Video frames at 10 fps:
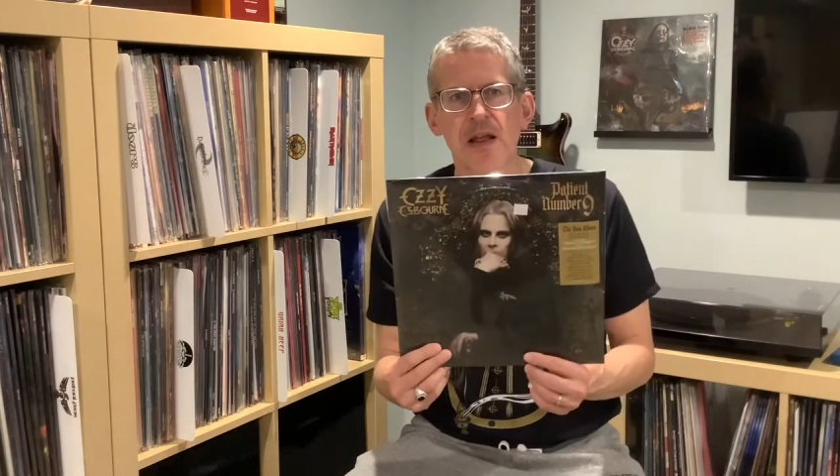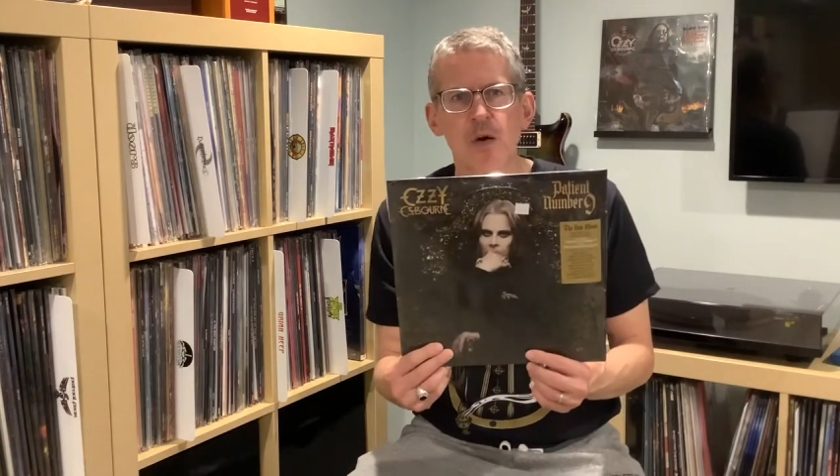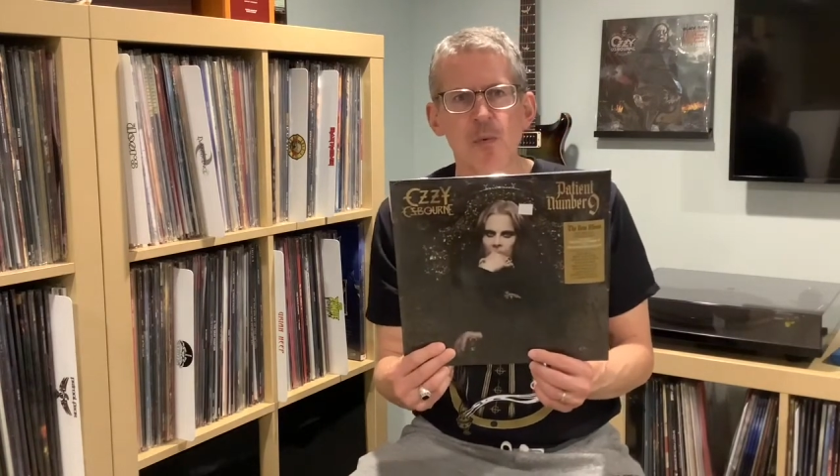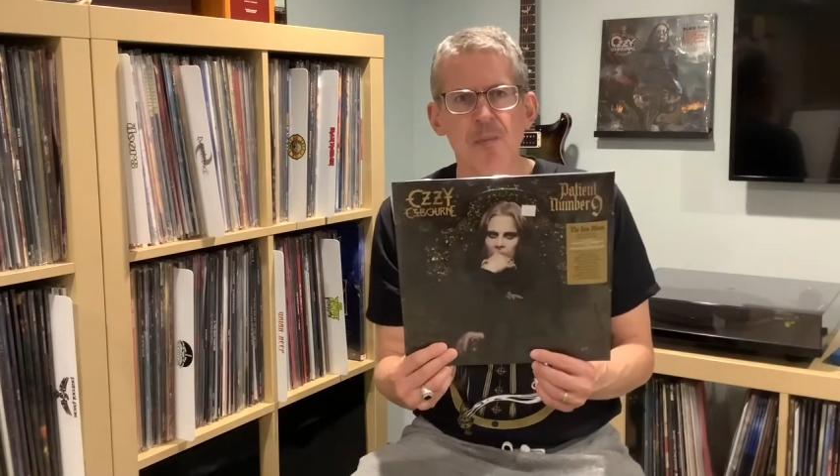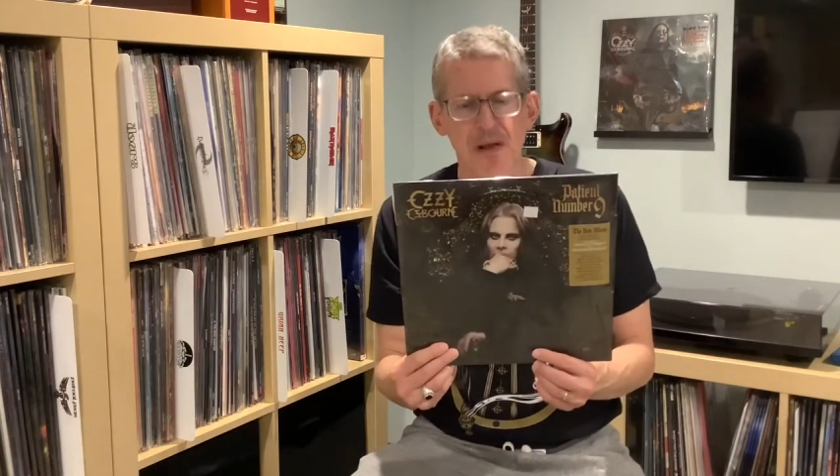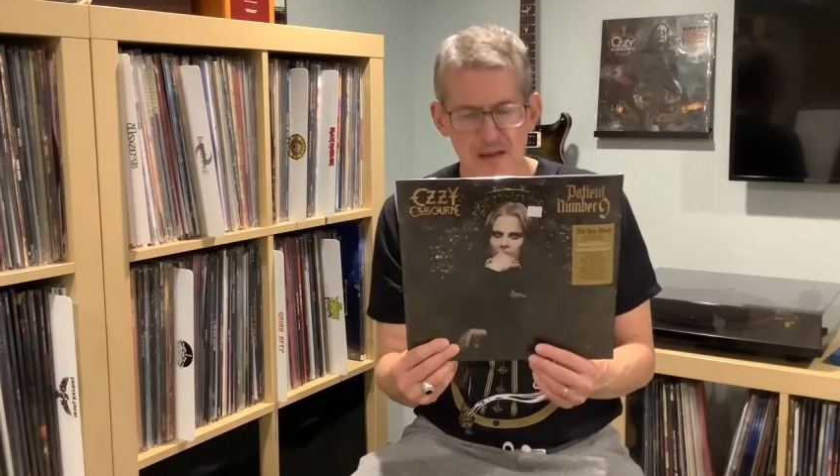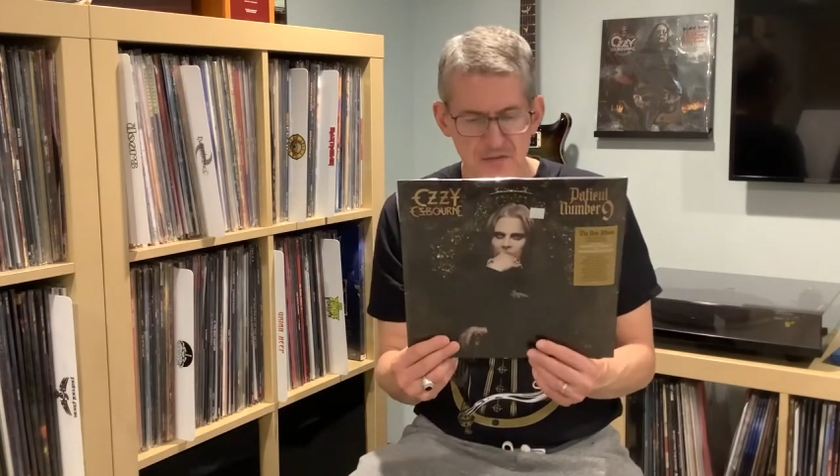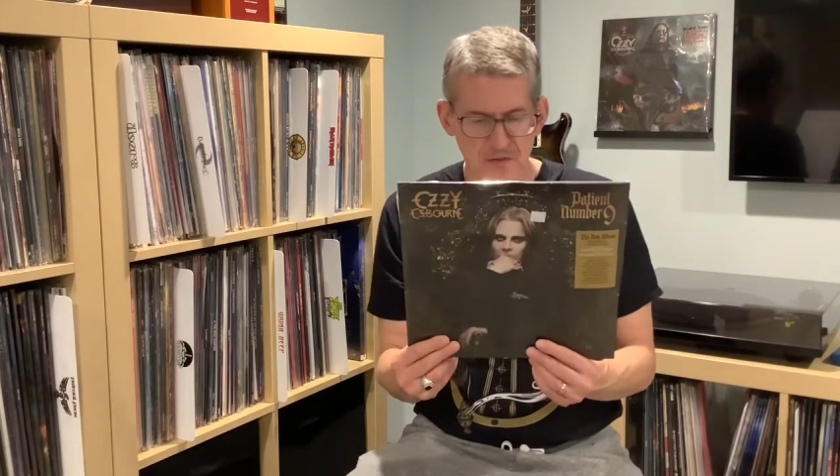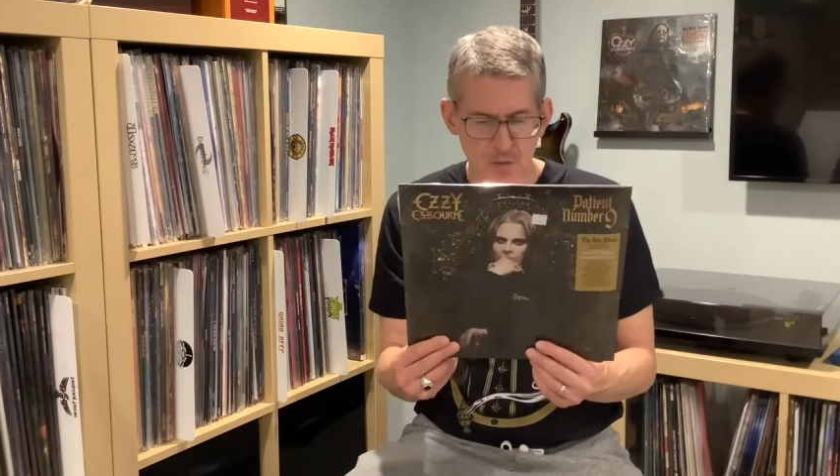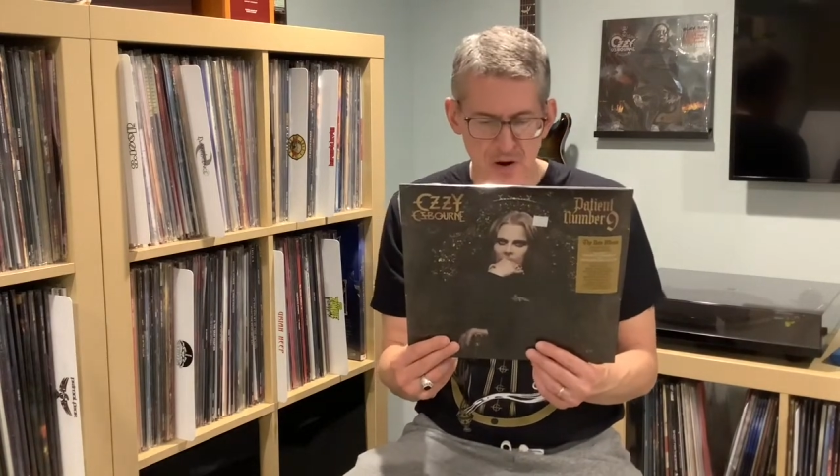album. I gave
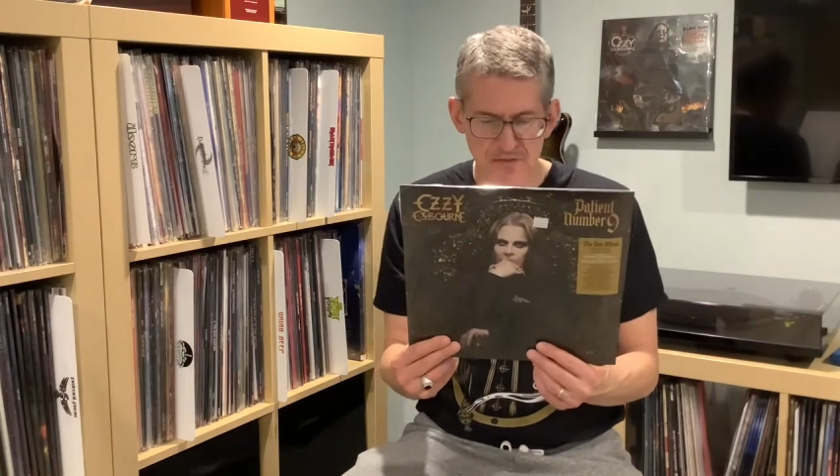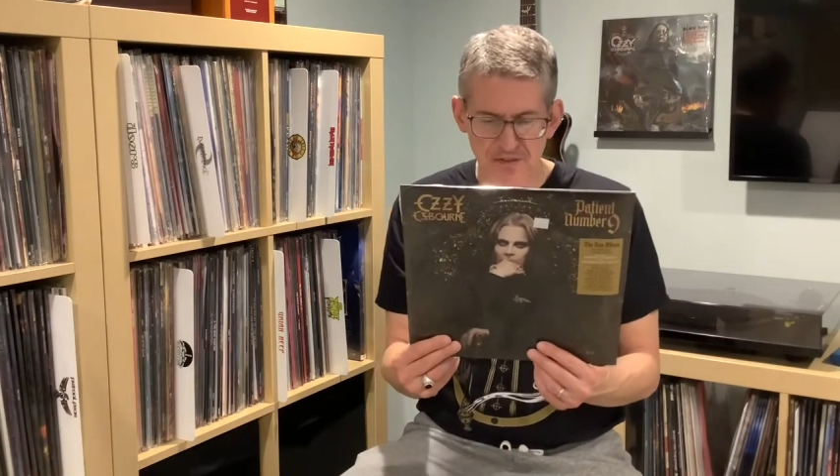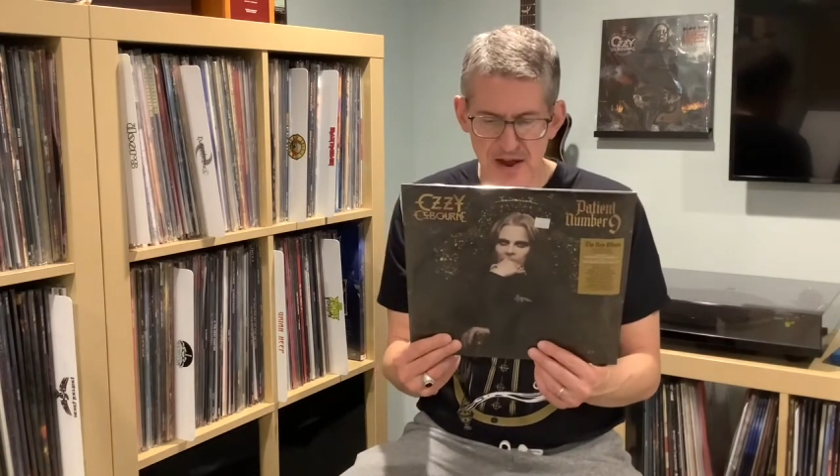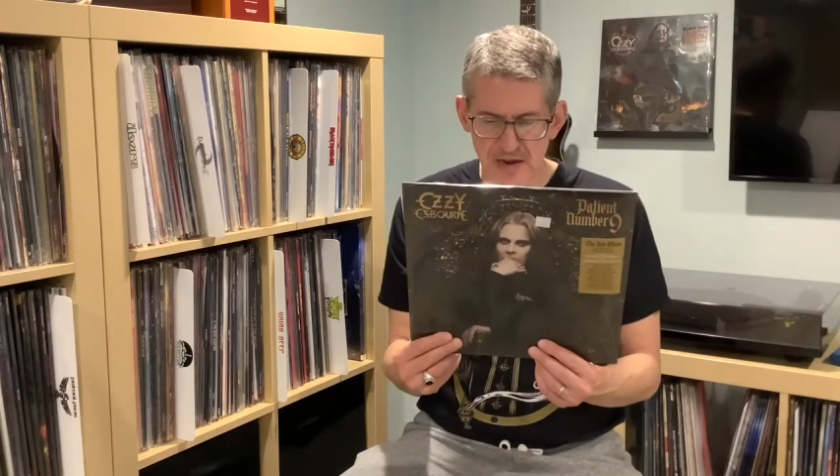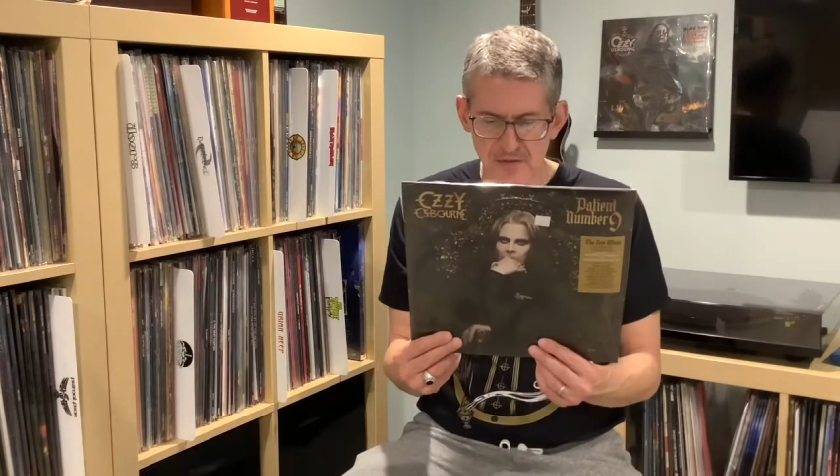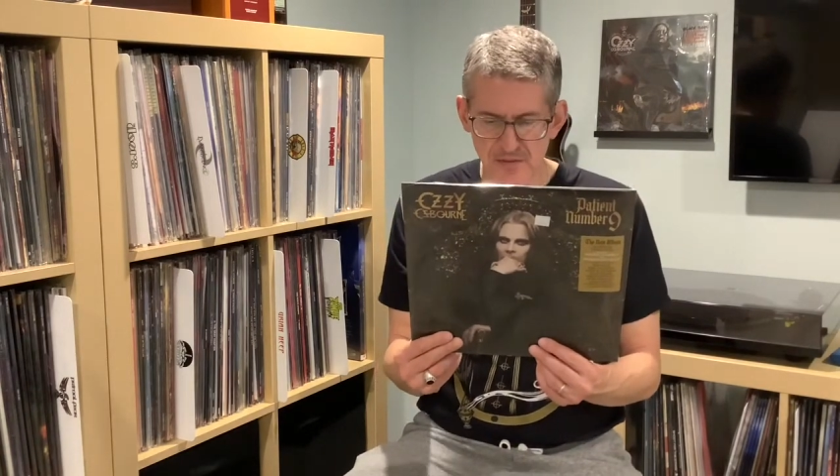it a 4 out of 5.